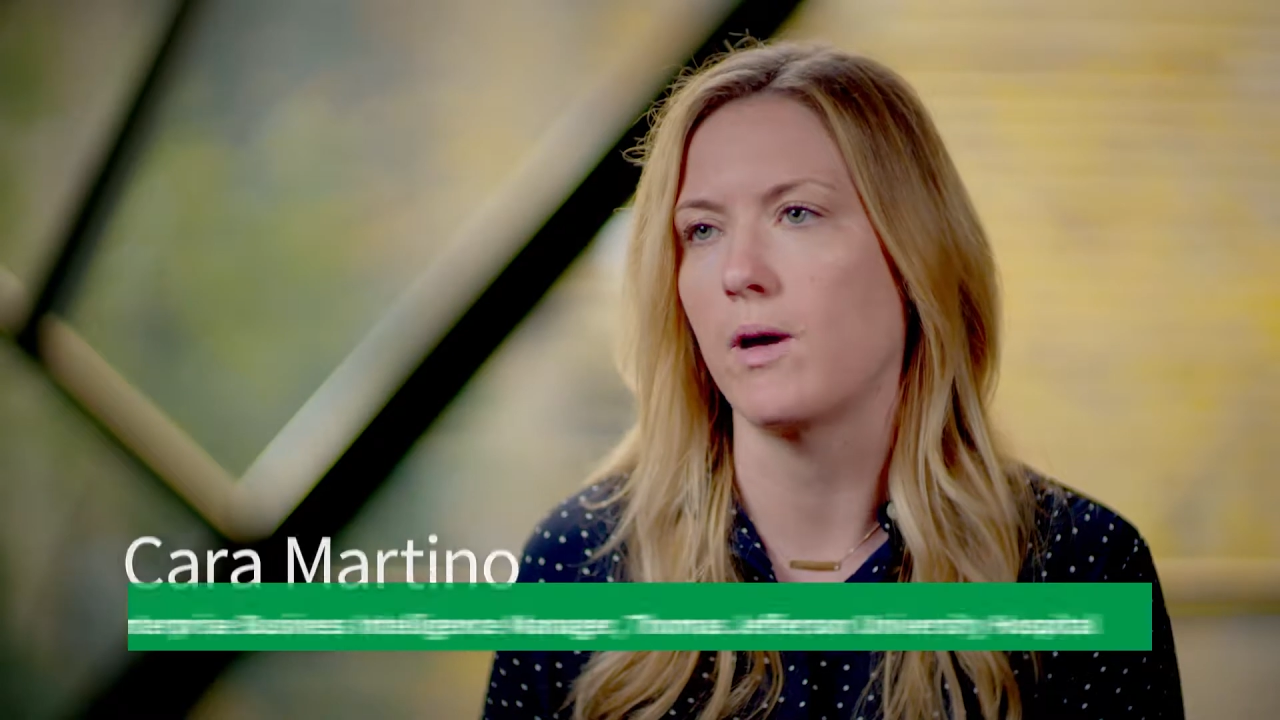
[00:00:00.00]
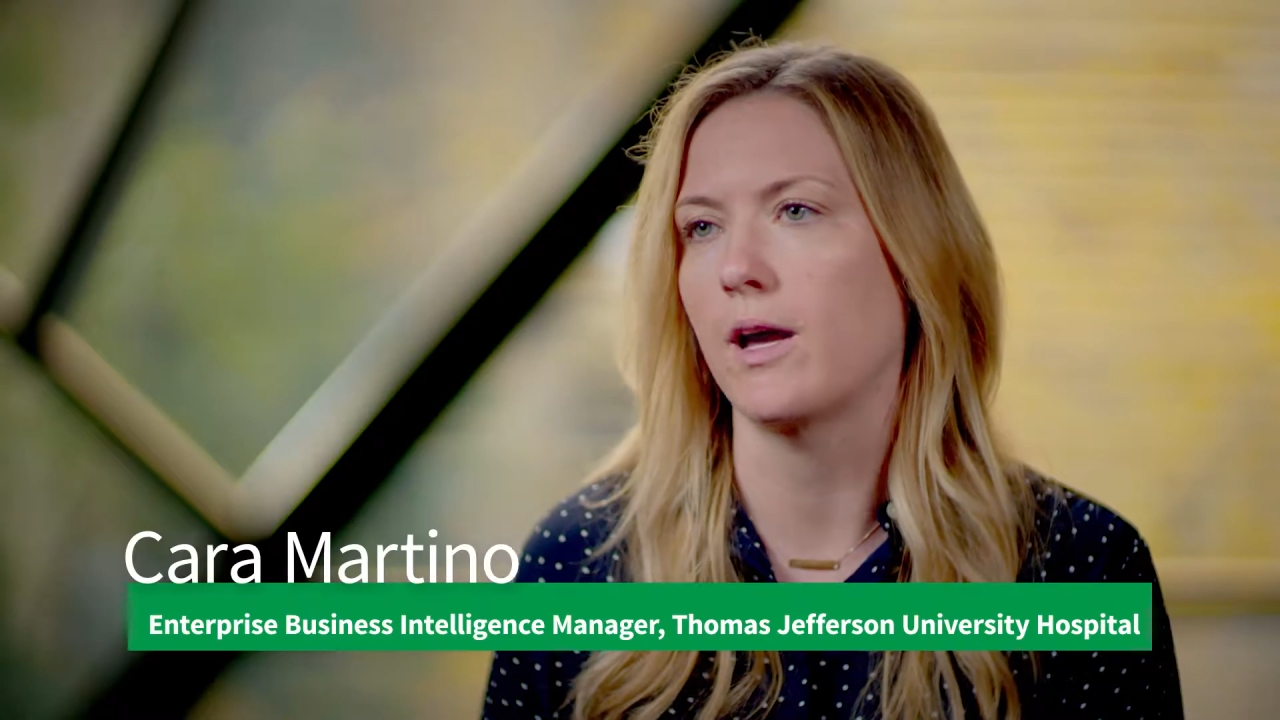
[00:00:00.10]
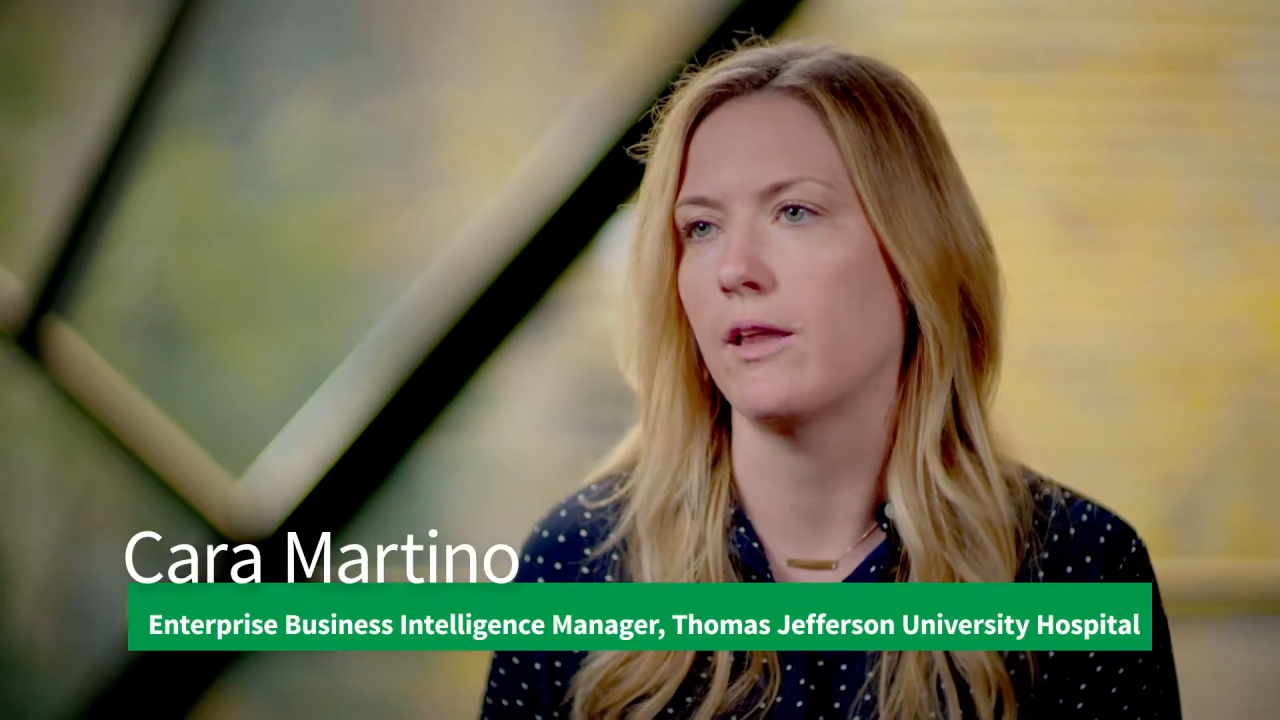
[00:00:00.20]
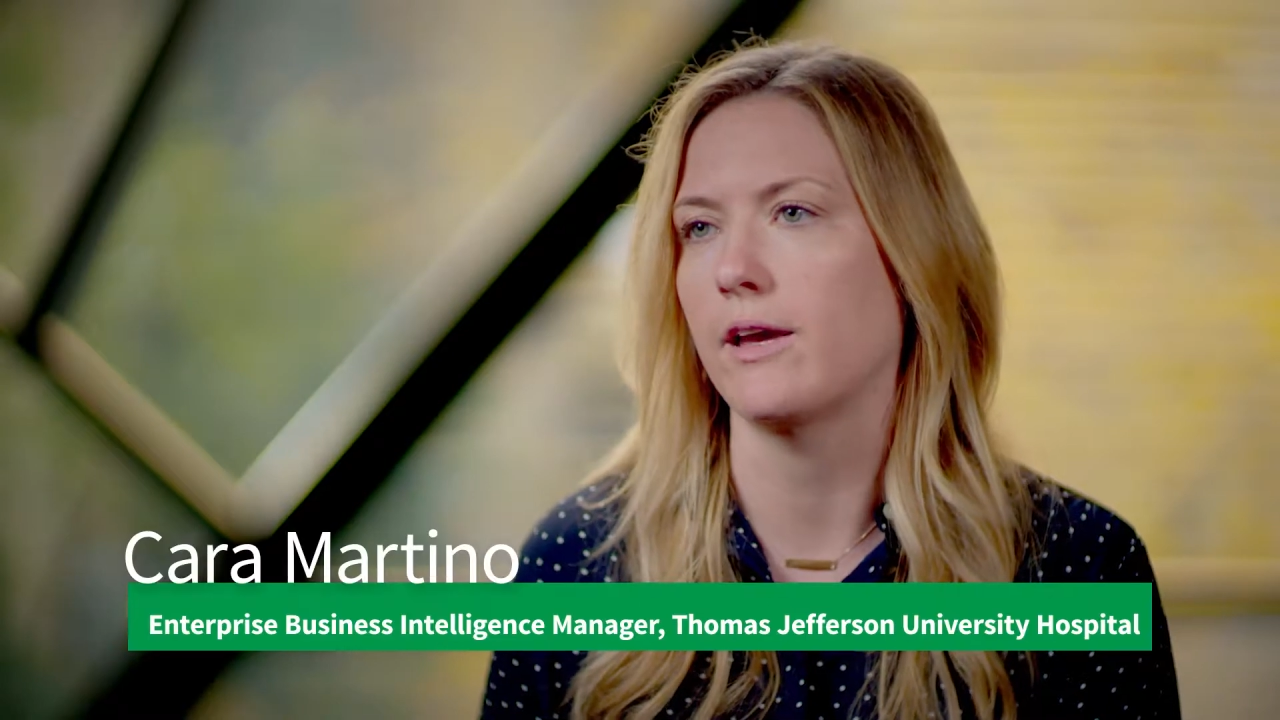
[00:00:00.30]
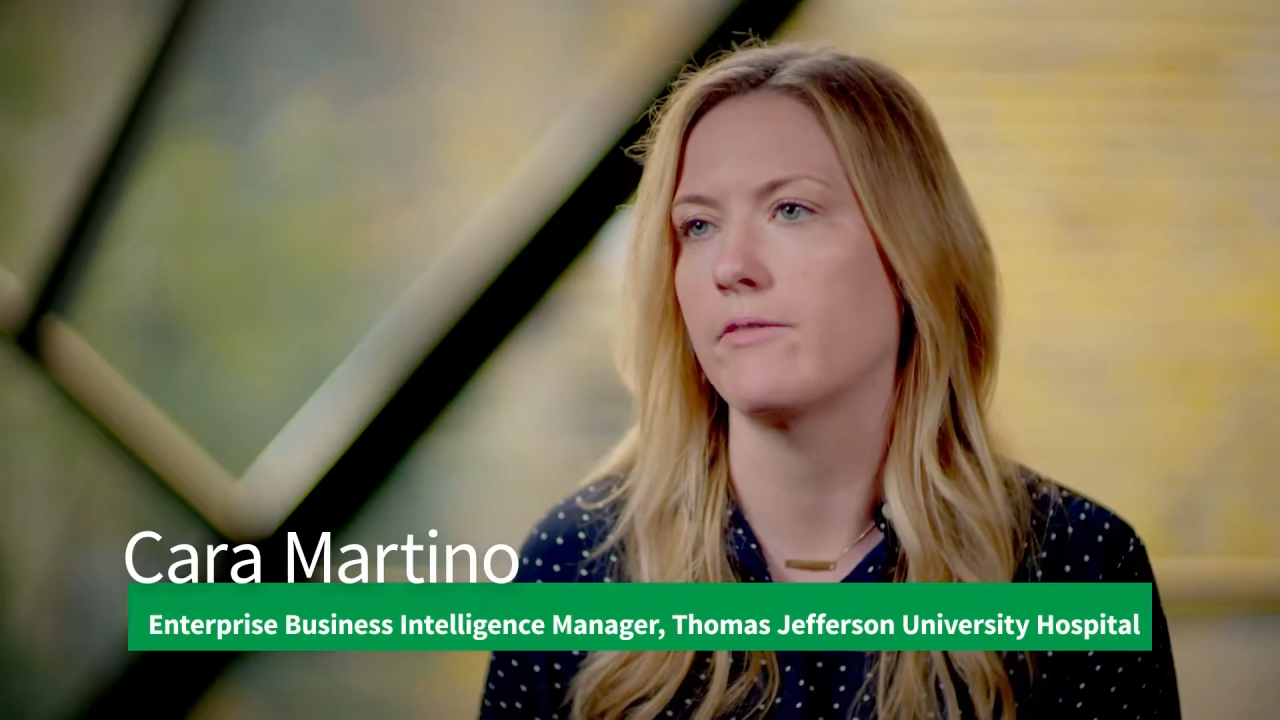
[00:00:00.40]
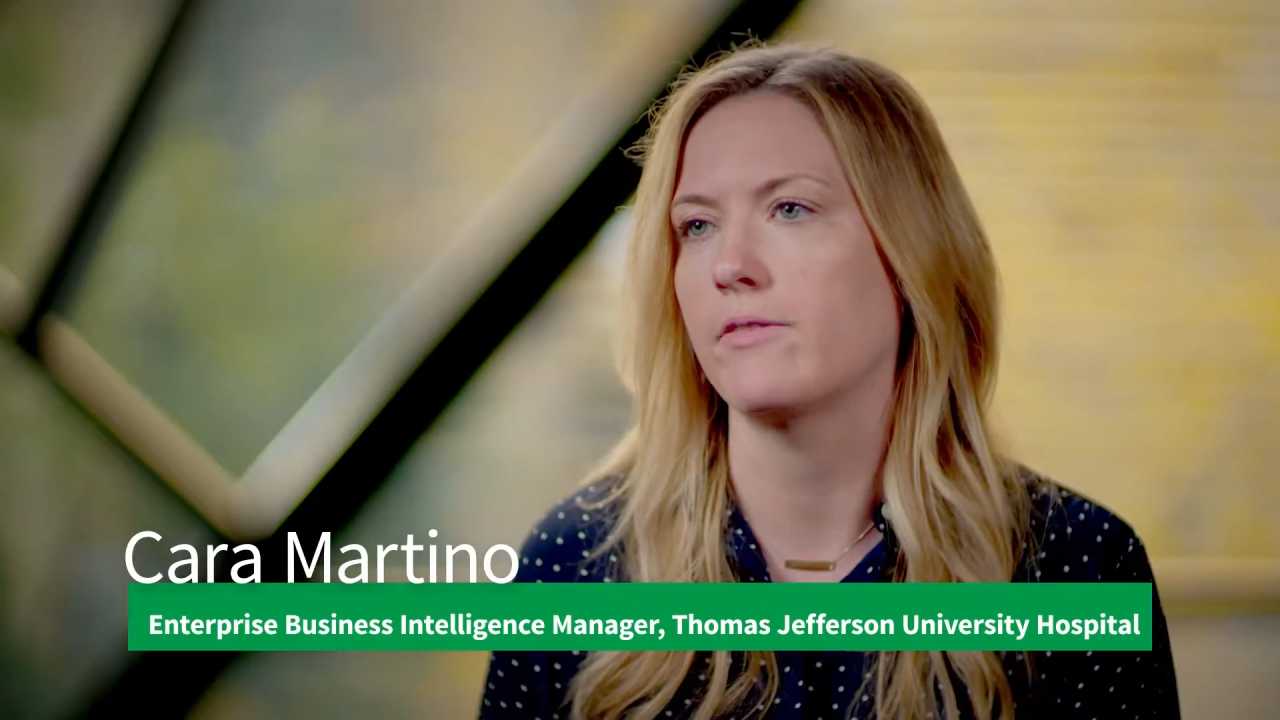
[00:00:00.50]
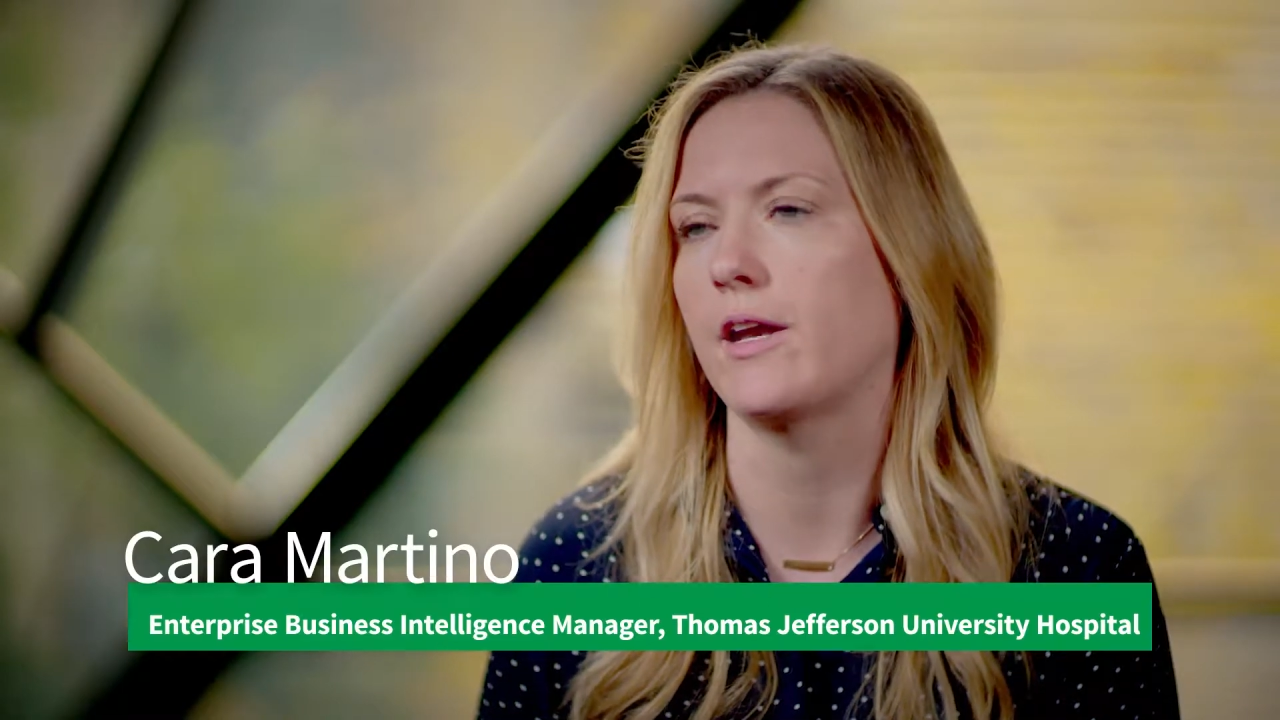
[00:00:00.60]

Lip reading: my life